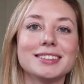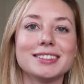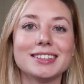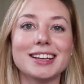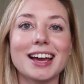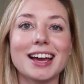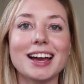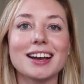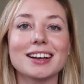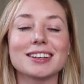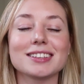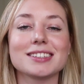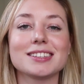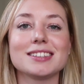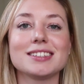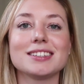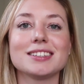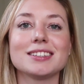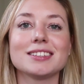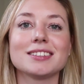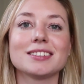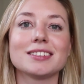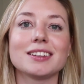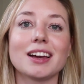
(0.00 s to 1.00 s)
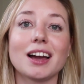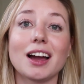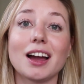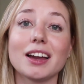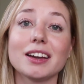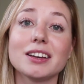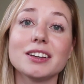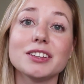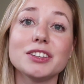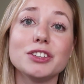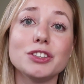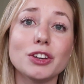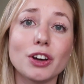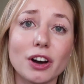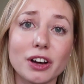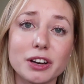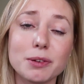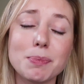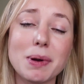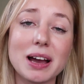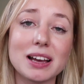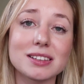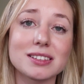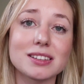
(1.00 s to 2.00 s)
Next, I could not
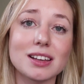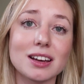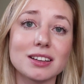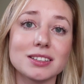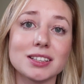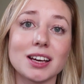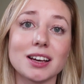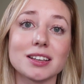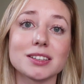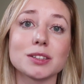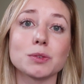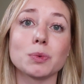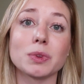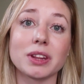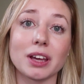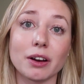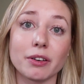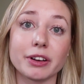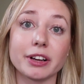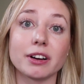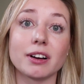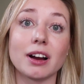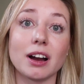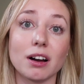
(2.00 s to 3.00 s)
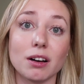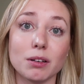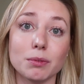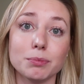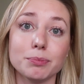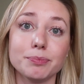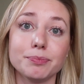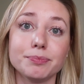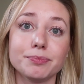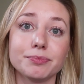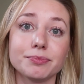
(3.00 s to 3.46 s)
have passed that test without your help.